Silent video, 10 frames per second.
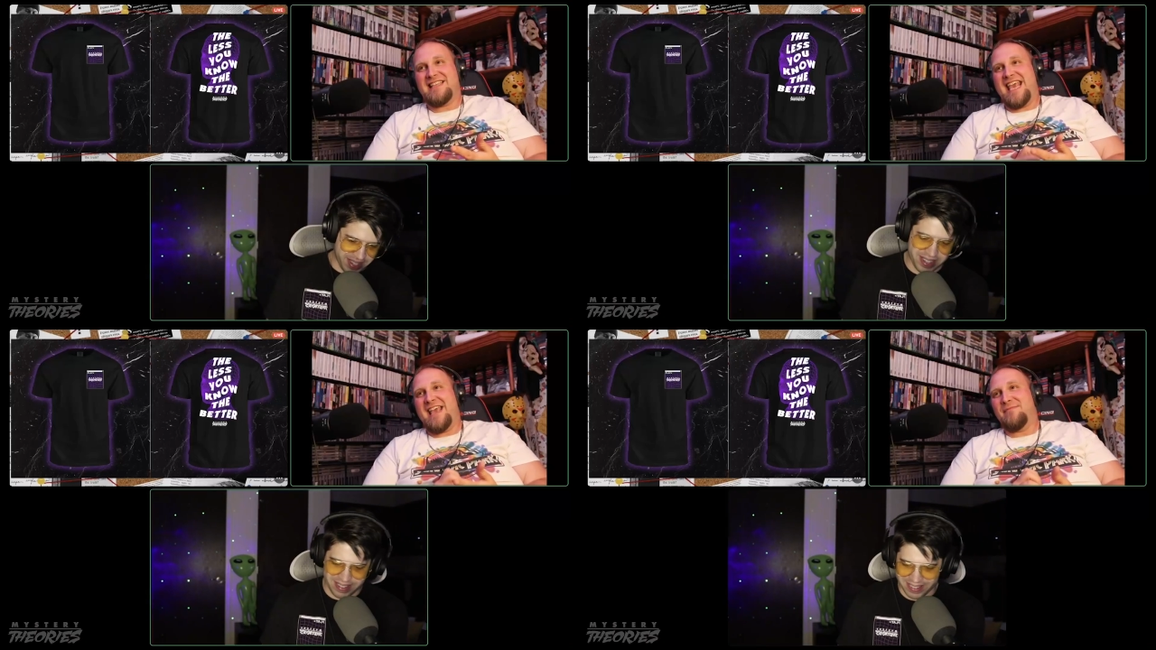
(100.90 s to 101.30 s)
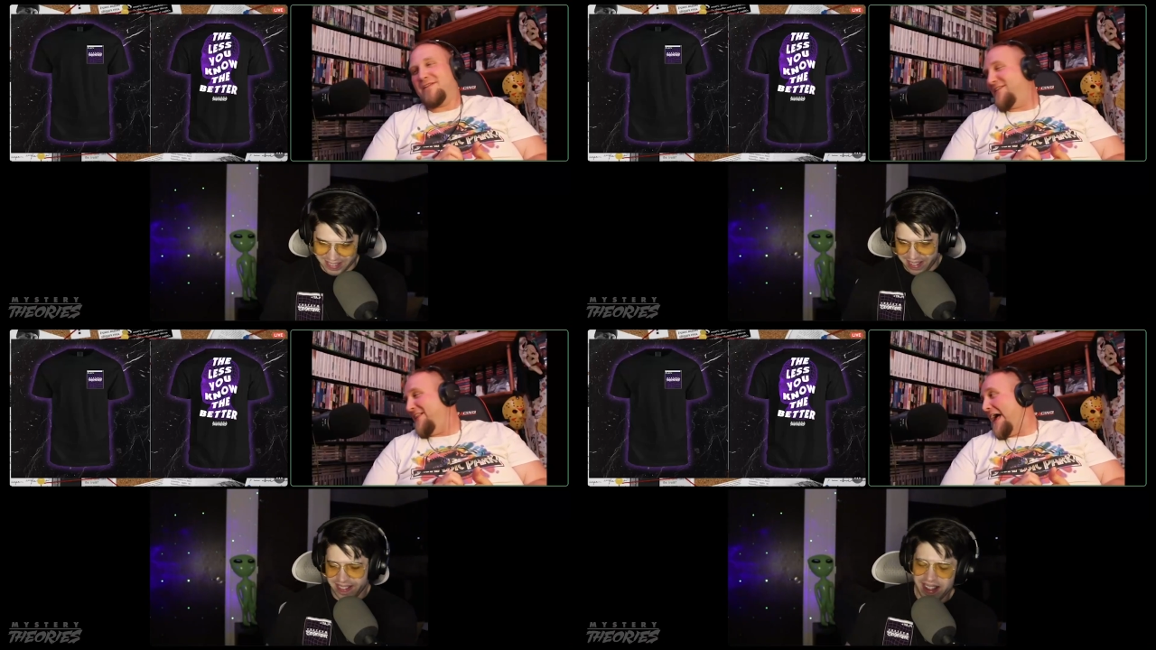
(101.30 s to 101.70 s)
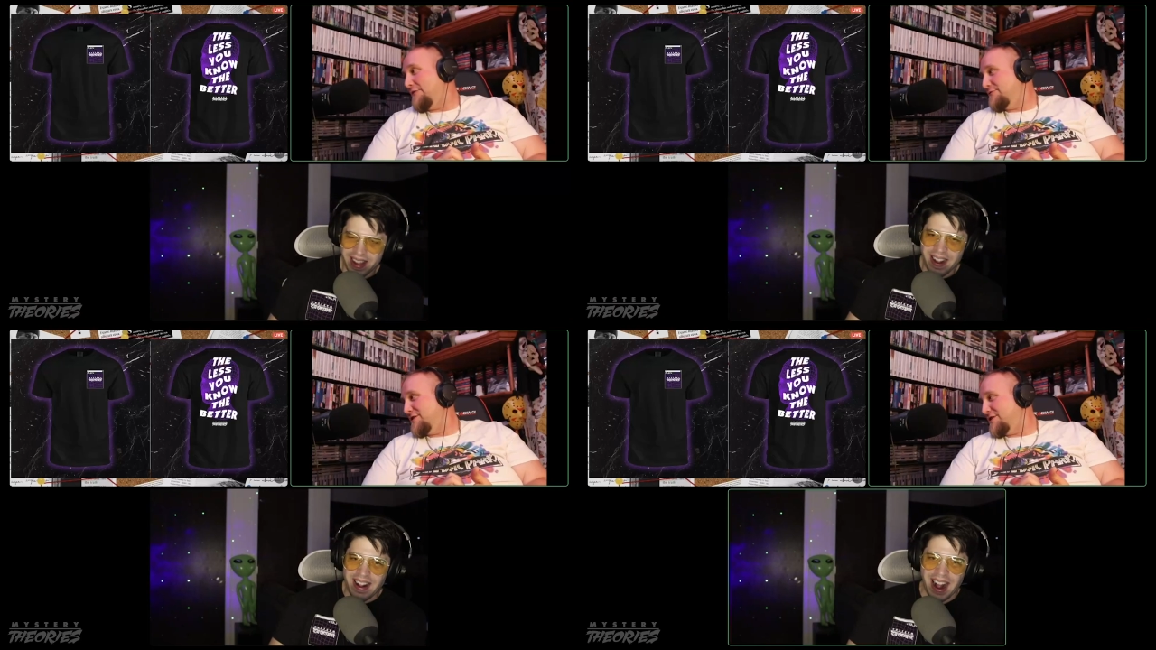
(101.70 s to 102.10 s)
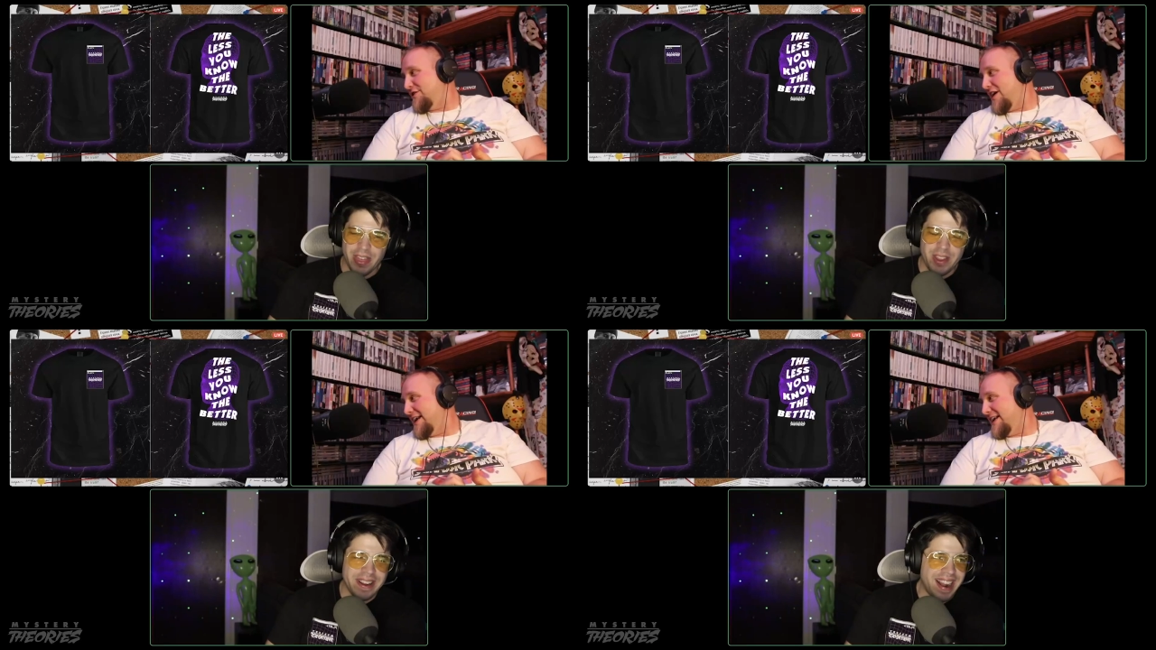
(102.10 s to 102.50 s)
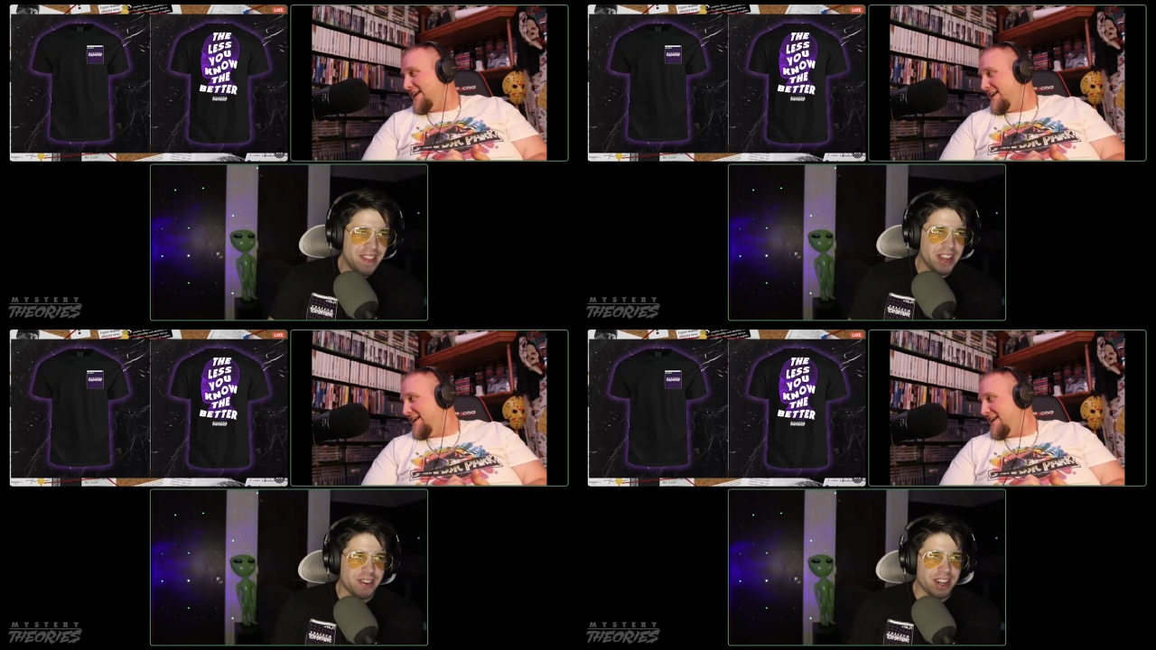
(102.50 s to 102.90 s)
Speaker 1: Damn Cloudstrike.
Speaker 2: I, th I
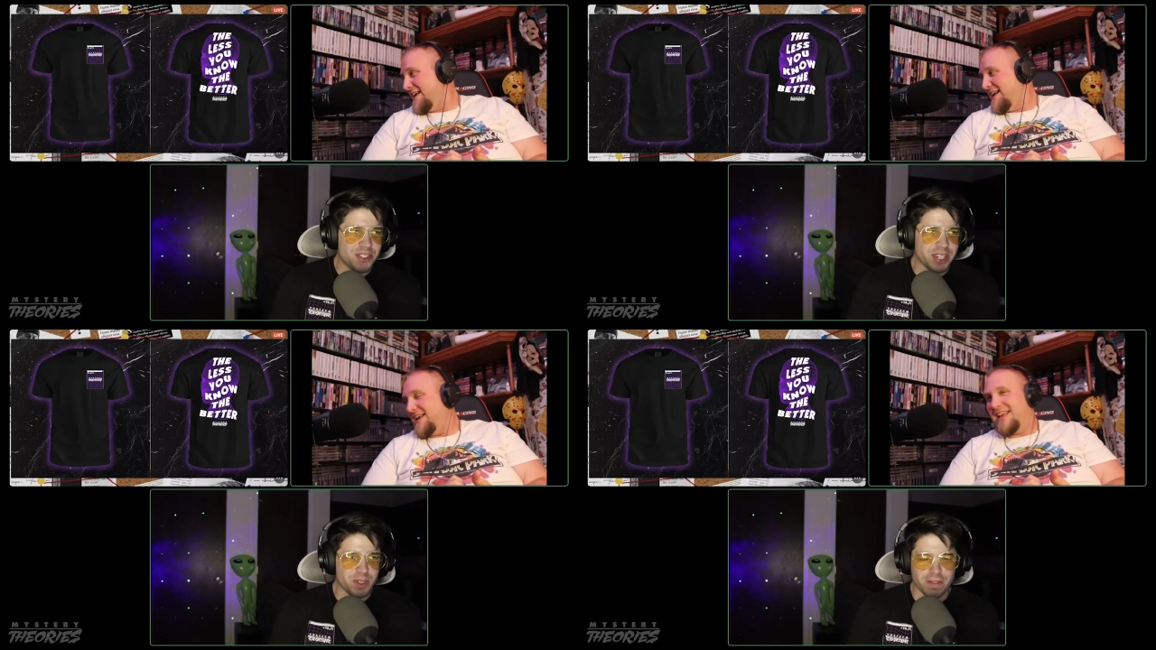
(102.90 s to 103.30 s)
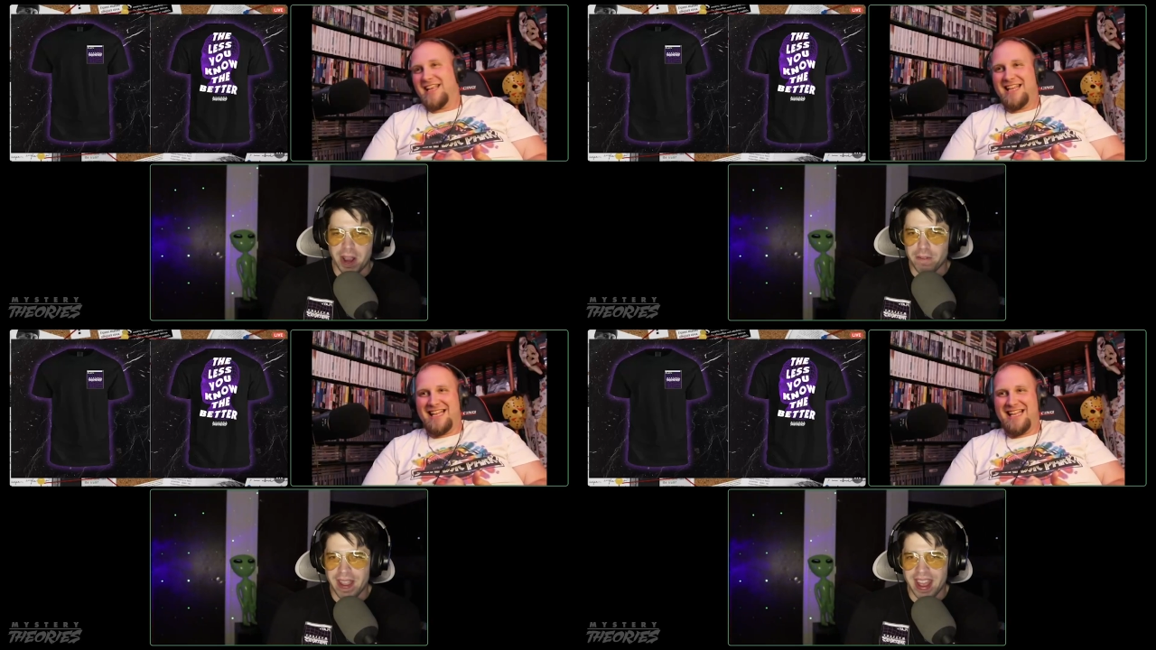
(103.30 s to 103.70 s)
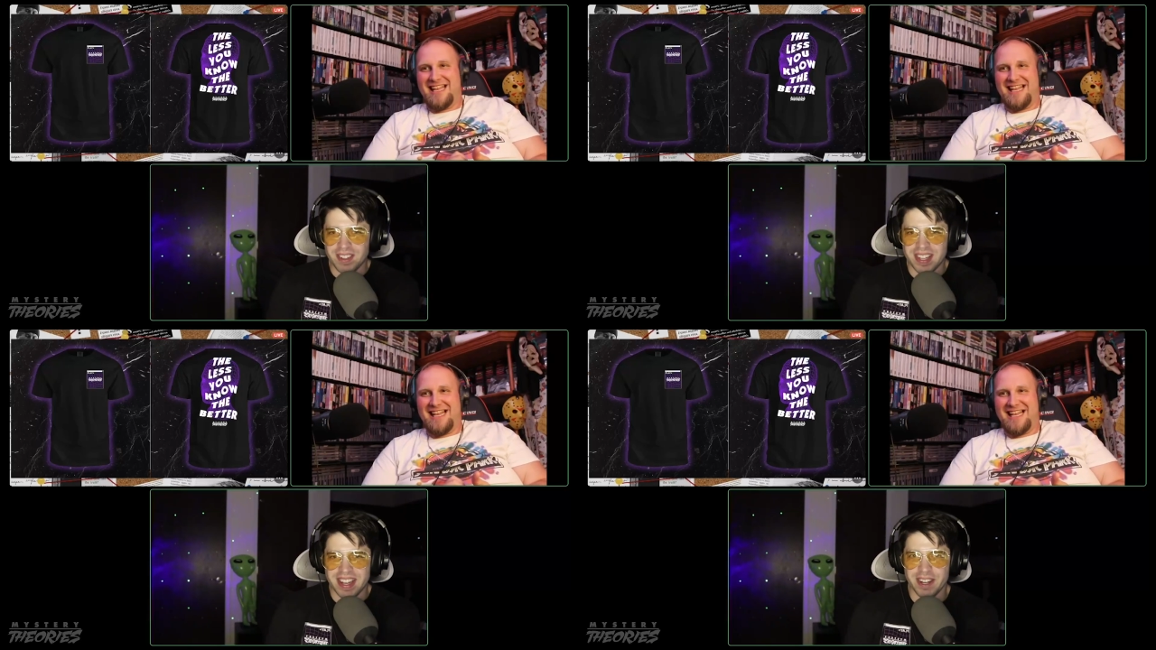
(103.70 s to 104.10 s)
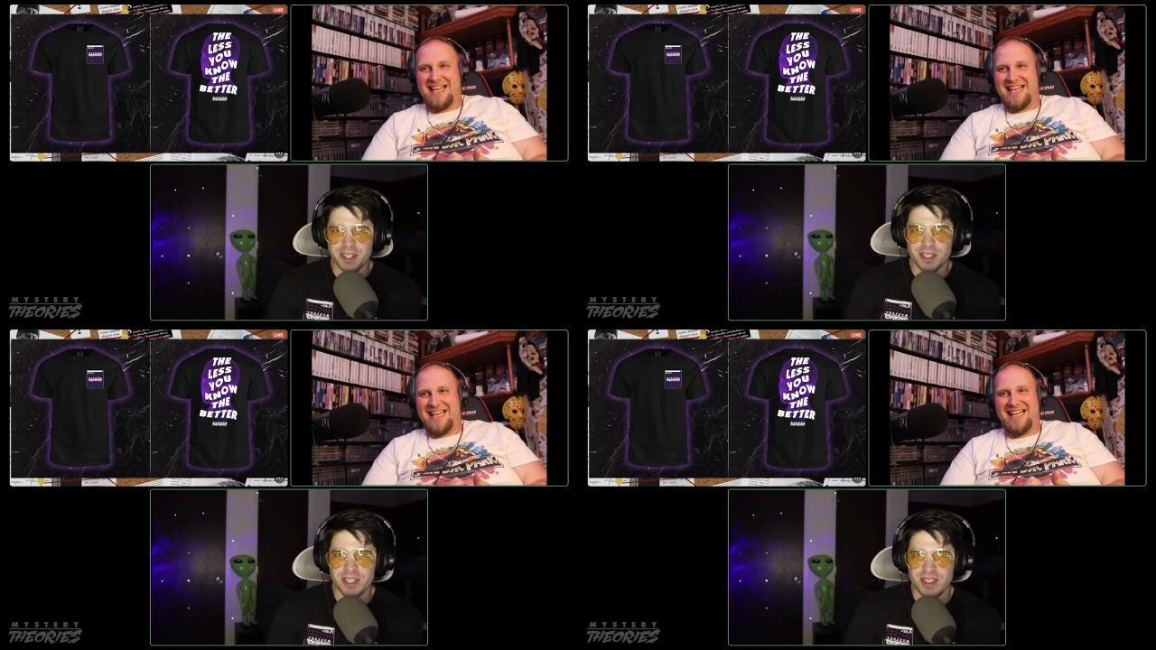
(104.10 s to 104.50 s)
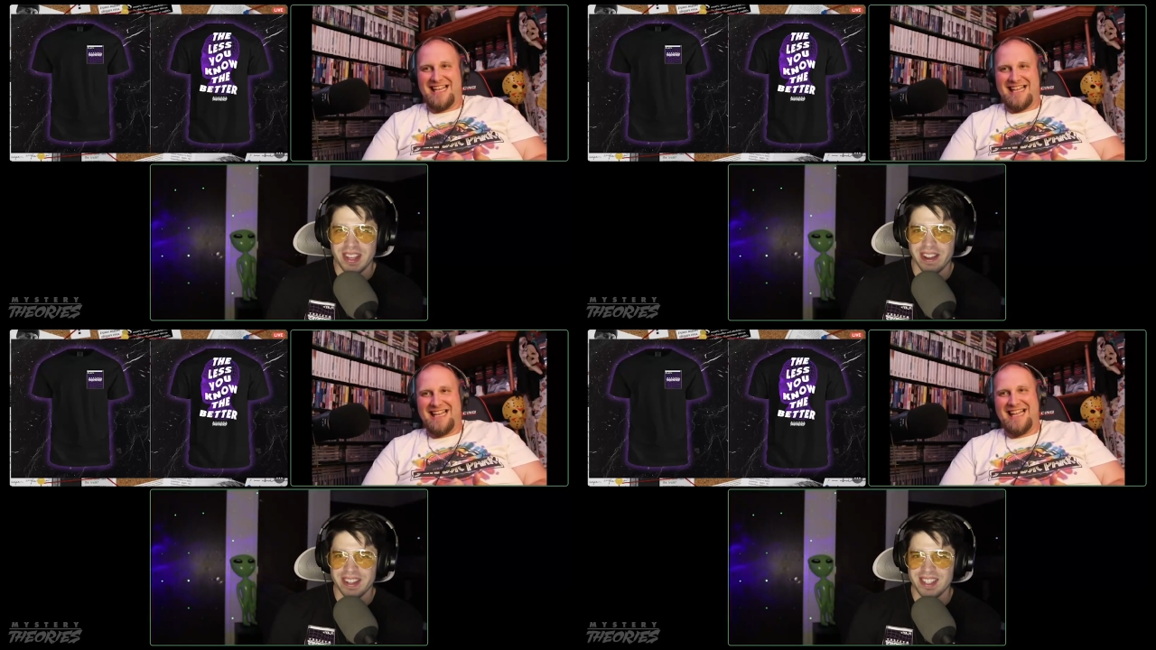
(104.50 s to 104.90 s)
thought Crowdstrike was a Final Fantasy character. Turns
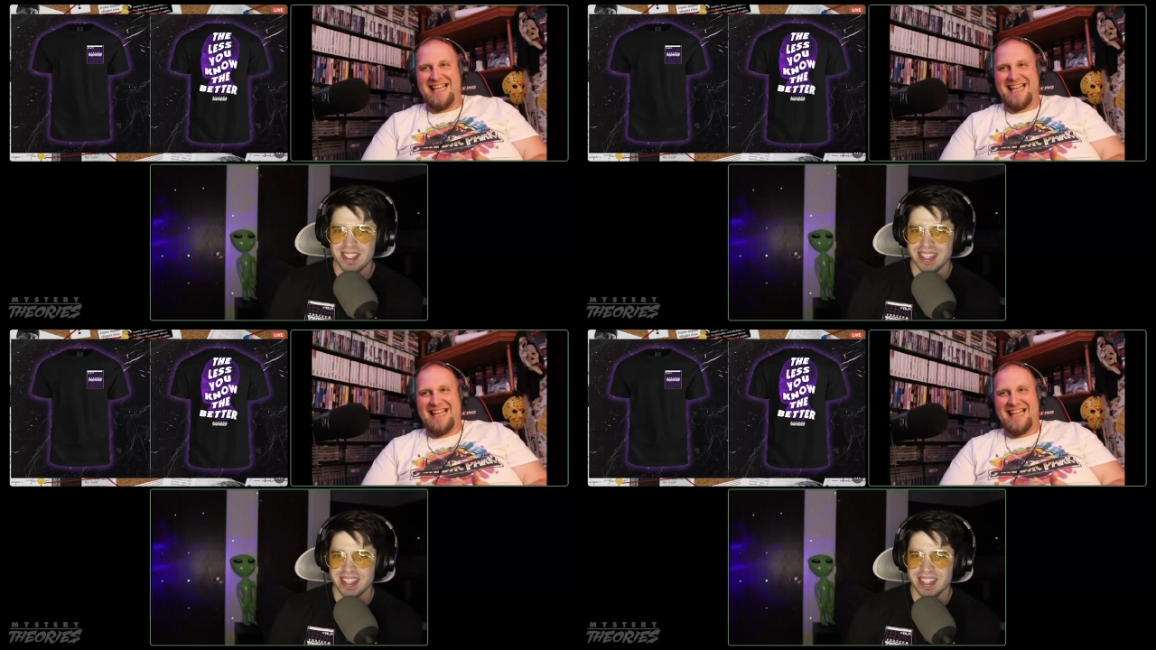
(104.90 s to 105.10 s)
out it's